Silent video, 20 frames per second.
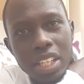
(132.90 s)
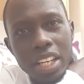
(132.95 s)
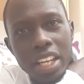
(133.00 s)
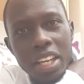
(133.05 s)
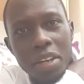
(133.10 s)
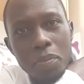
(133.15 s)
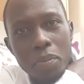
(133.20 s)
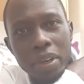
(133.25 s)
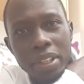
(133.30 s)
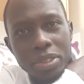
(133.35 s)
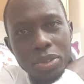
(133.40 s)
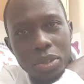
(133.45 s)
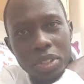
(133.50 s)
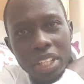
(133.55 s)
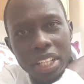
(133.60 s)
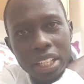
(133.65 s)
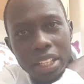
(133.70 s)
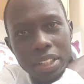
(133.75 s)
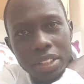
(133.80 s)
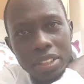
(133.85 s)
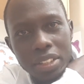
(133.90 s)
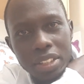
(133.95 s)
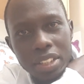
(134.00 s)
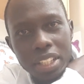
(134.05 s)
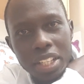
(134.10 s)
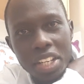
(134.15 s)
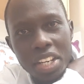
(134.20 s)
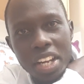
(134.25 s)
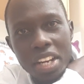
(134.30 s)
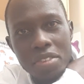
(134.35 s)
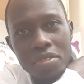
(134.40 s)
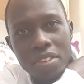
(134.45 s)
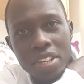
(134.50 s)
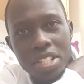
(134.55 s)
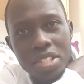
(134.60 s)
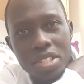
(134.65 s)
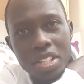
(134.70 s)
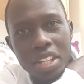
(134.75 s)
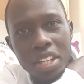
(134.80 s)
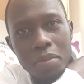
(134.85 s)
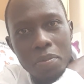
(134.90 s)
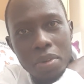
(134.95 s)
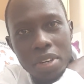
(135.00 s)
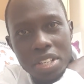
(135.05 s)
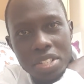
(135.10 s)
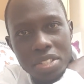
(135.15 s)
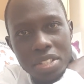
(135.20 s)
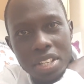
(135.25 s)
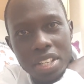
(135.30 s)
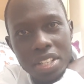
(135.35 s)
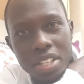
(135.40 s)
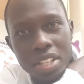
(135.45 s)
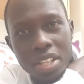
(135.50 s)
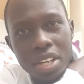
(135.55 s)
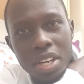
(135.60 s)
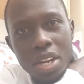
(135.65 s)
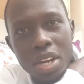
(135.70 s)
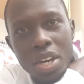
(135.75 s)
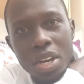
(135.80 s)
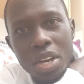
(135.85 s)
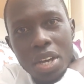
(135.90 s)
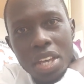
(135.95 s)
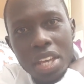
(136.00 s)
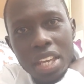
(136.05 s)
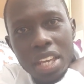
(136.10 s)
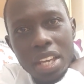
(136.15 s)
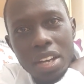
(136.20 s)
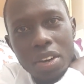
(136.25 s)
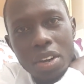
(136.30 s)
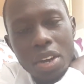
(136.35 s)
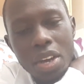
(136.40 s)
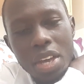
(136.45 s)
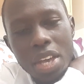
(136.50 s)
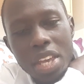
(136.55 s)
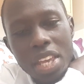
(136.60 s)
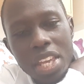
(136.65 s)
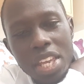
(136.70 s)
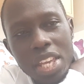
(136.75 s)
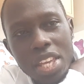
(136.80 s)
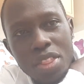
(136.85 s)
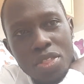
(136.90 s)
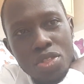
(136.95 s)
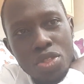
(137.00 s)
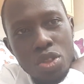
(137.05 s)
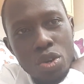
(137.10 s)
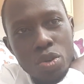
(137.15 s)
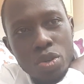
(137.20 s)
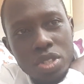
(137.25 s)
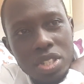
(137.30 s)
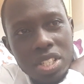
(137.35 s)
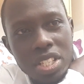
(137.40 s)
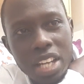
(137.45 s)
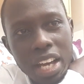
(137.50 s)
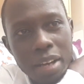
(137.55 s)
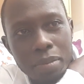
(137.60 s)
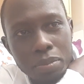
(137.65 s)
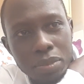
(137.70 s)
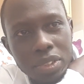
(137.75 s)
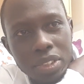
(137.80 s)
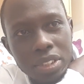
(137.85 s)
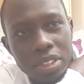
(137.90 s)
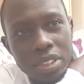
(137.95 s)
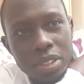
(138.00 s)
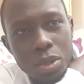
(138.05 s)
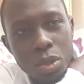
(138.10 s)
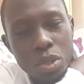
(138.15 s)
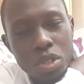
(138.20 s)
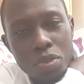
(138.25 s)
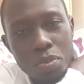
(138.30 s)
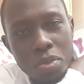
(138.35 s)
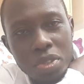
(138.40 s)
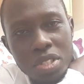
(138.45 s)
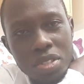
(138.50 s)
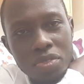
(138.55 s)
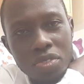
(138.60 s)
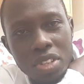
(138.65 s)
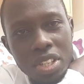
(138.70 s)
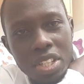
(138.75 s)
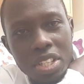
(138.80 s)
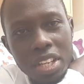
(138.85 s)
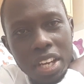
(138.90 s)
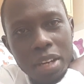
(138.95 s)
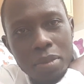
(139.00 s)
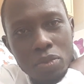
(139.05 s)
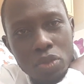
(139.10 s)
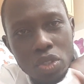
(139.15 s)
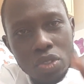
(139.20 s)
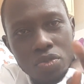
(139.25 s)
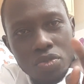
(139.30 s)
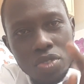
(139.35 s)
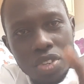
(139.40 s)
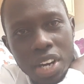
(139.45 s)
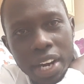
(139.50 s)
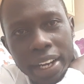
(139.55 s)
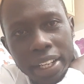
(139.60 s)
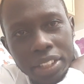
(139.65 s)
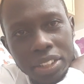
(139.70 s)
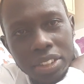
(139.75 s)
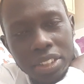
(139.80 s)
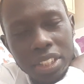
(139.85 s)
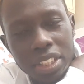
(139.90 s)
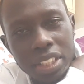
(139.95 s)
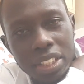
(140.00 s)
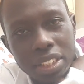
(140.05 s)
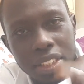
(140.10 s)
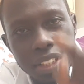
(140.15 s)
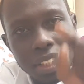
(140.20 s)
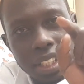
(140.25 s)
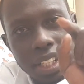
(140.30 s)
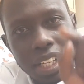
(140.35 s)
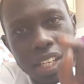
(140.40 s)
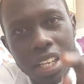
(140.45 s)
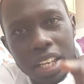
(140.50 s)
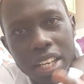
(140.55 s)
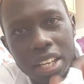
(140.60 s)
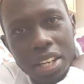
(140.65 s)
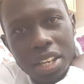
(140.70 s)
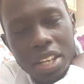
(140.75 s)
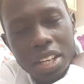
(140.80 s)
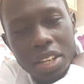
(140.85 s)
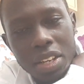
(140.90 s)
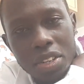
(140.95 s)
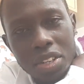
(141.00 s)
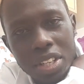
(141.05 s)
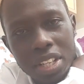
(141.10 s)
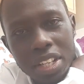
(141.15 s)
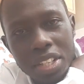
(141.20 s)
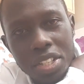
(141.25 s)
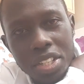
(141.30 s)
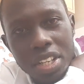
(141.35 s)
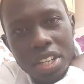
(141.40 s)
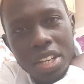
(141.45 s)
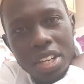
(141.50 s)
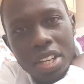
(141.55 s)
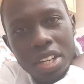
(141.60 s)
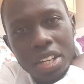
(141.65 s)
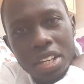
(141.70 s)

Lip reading: and personnel and advising the president in those terms, those specific terms of drugs and related.